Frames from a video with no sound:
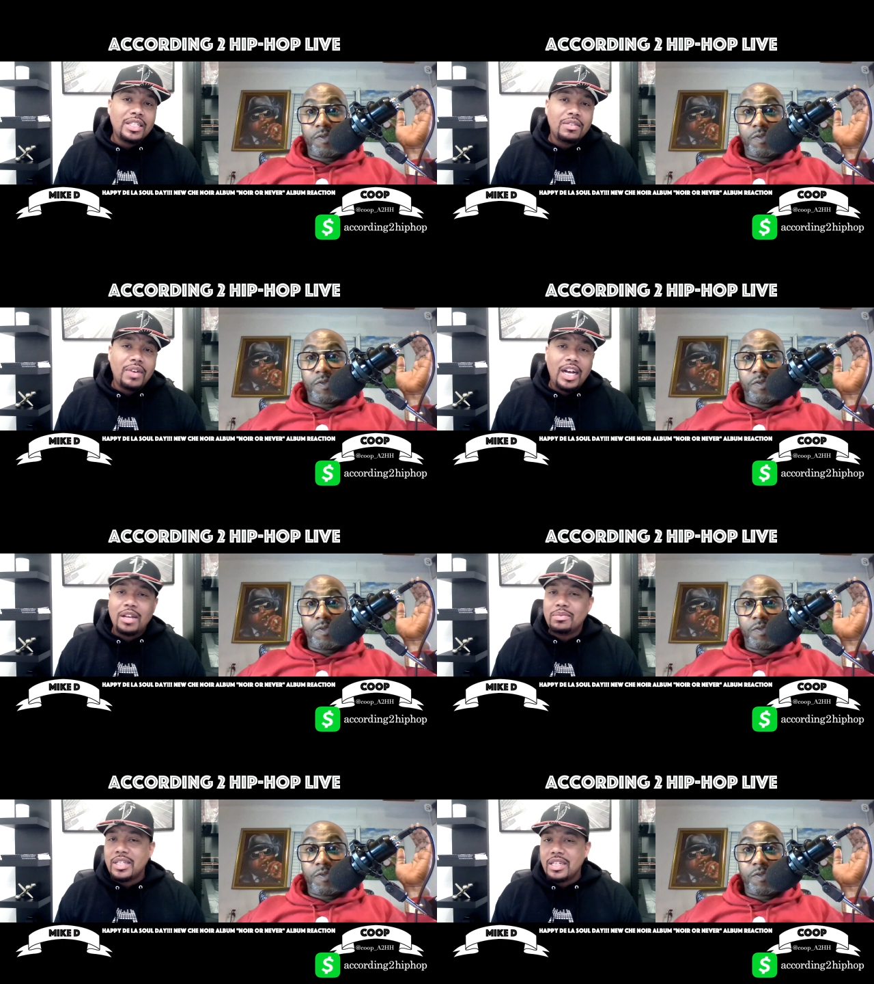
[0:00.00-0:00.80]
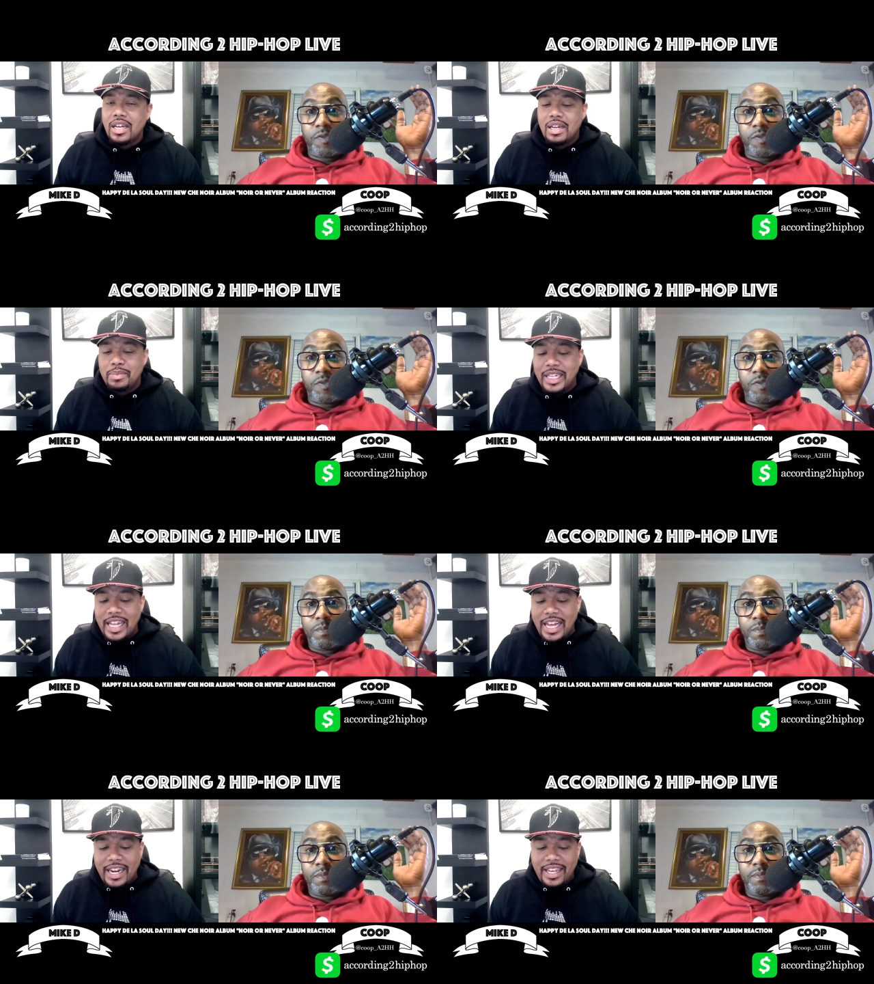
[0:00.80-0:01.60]
Speaker 1: Busta Rhymes and uh, Big
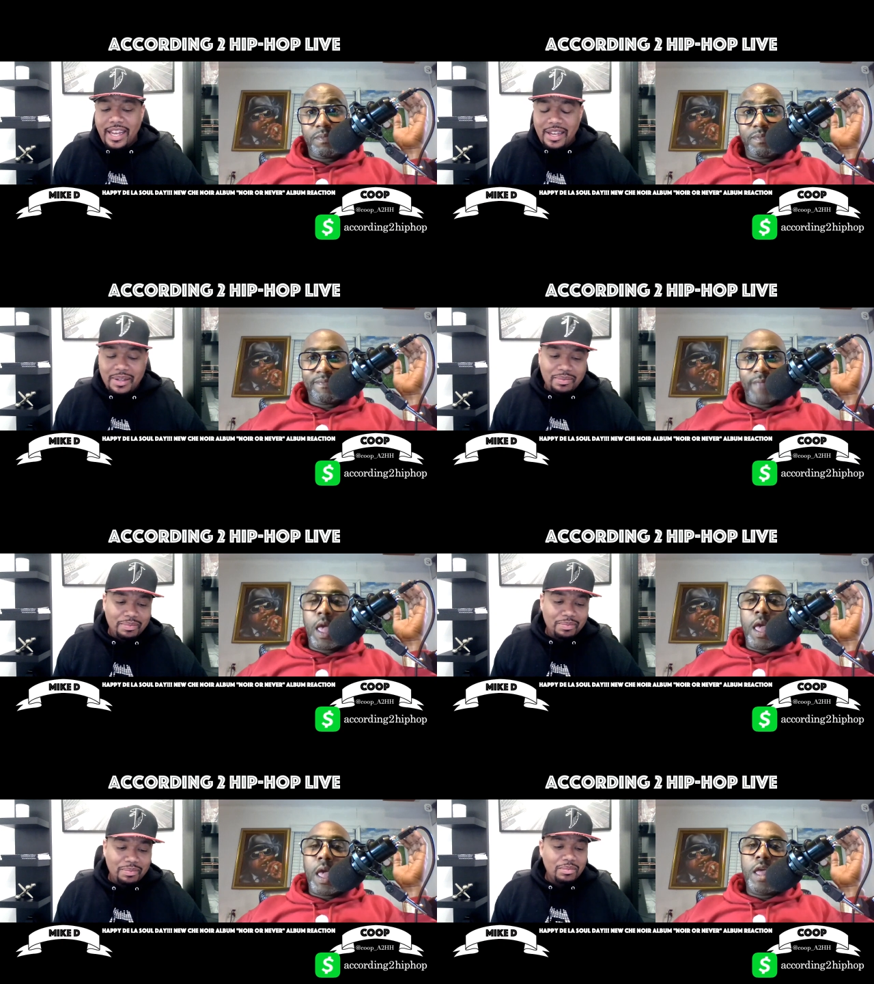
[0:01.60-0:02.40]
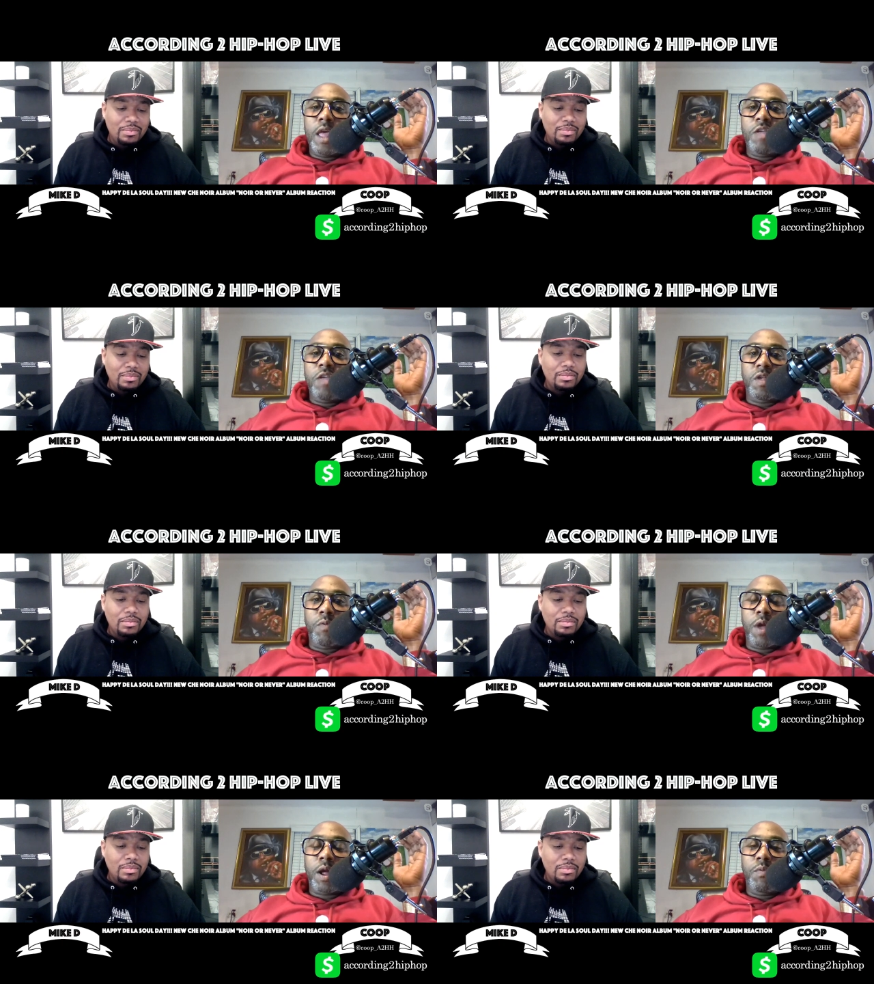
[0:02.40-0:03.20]
Daddy Kane. He just did
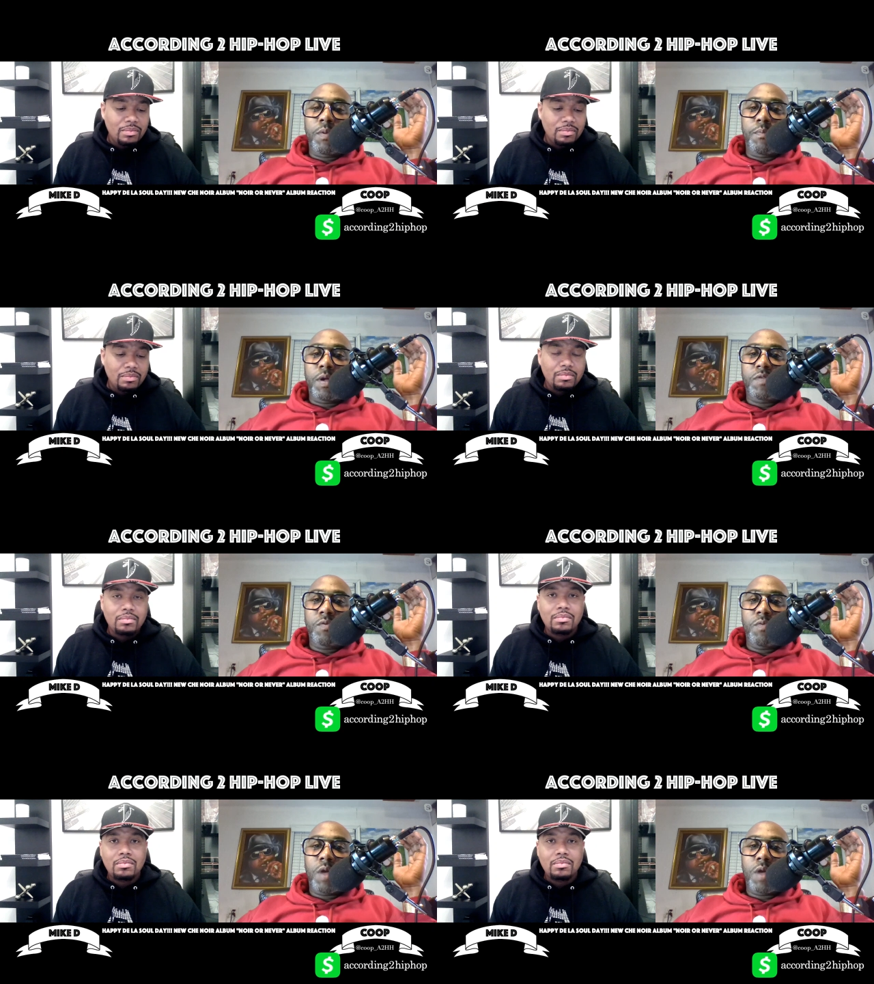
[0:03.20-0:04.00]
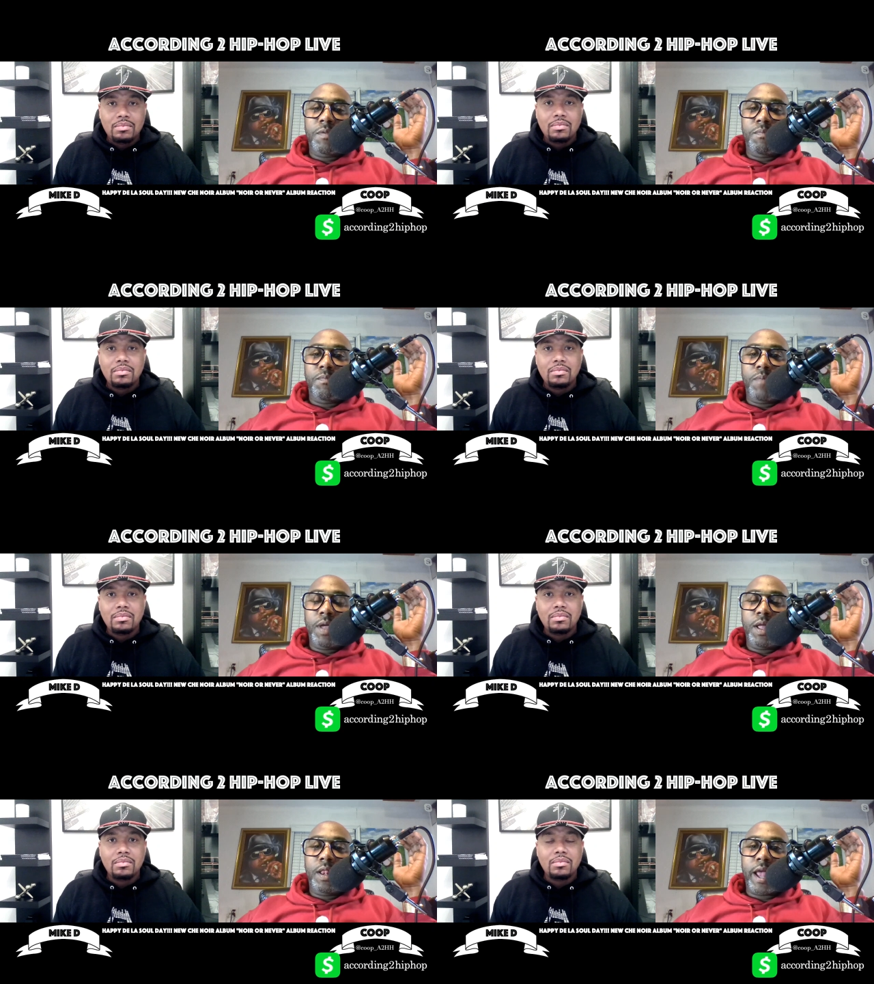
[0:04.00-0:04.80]
a record with Busta Rhymes and
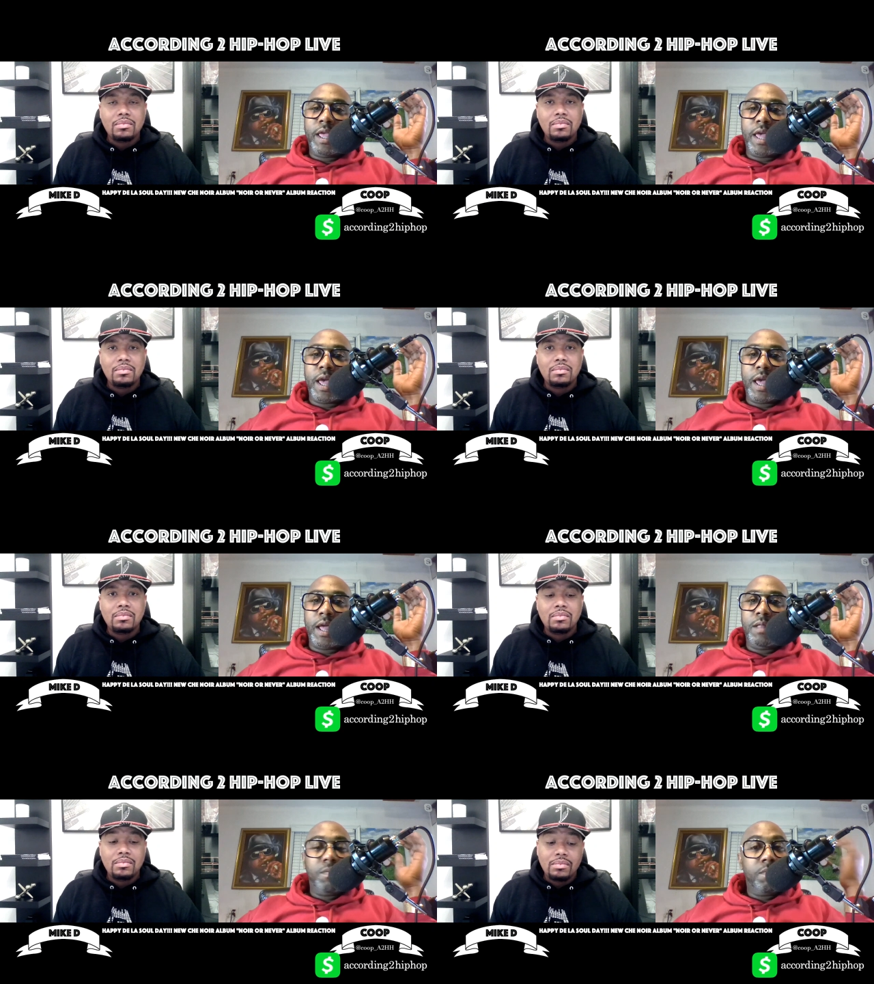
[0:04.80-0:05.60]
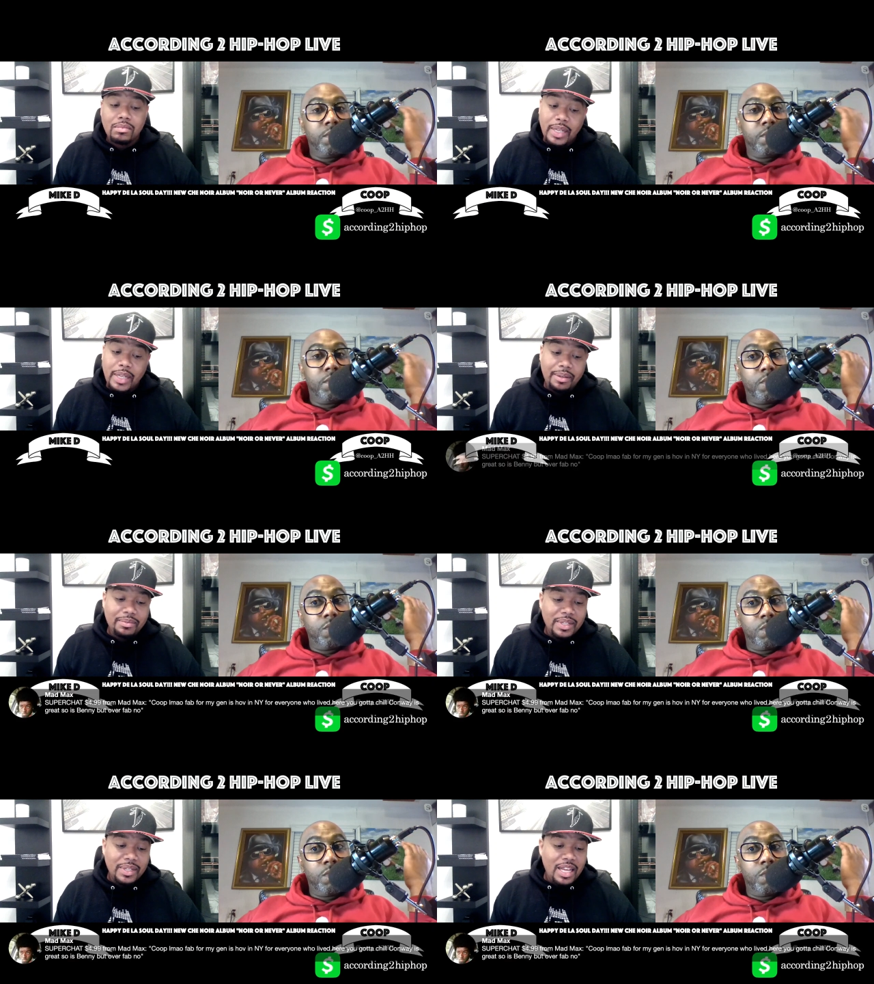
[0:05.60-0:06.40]
Big Daddy Kane.
Speaker 2: Yeah.
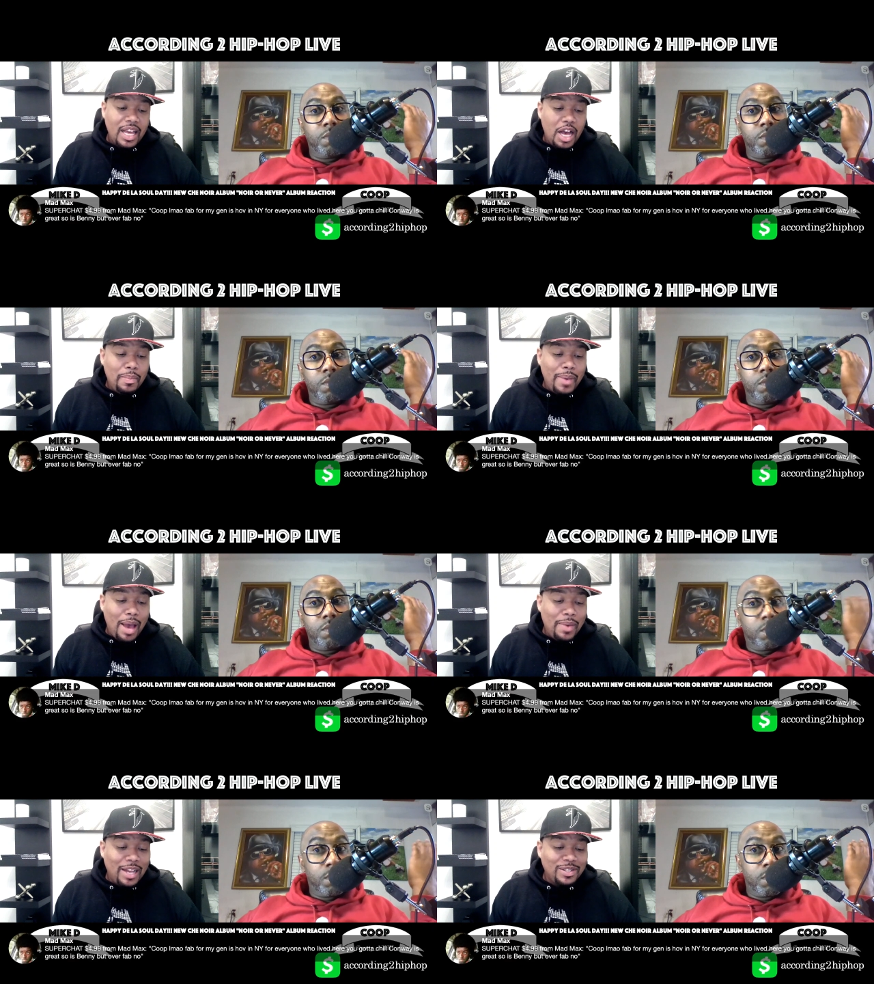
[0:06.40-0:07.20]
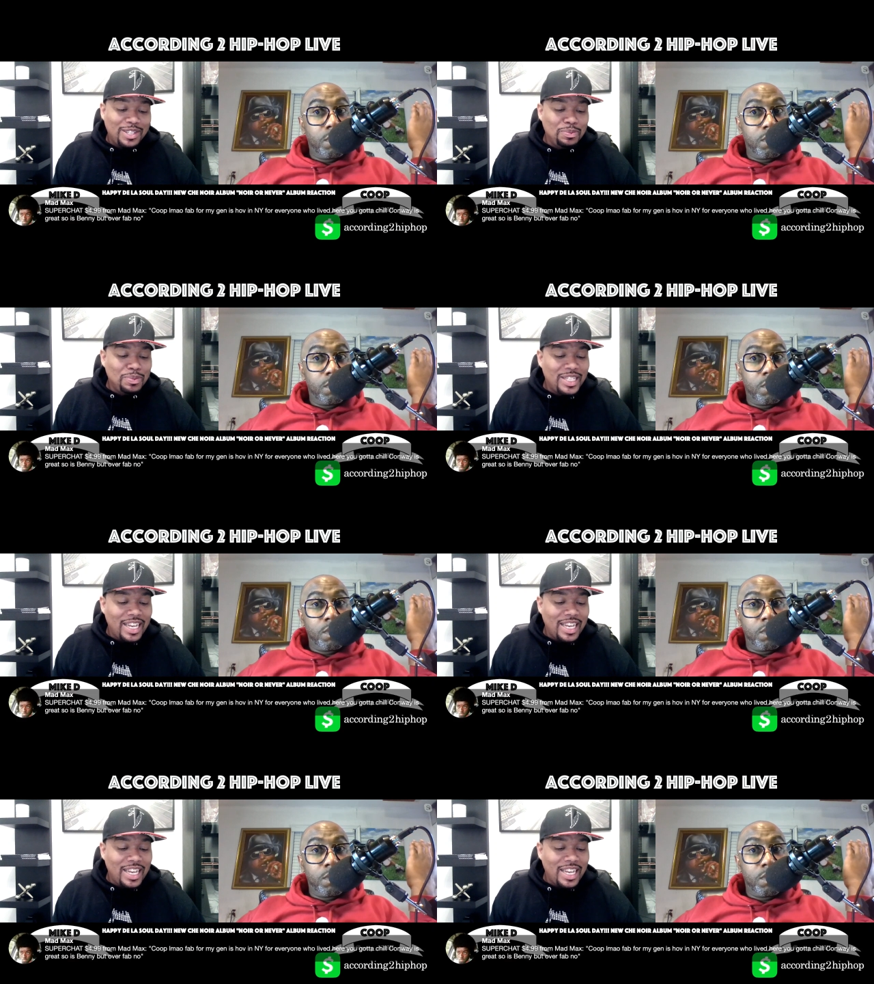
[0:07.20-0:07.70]
Uh, Mad Max of the Super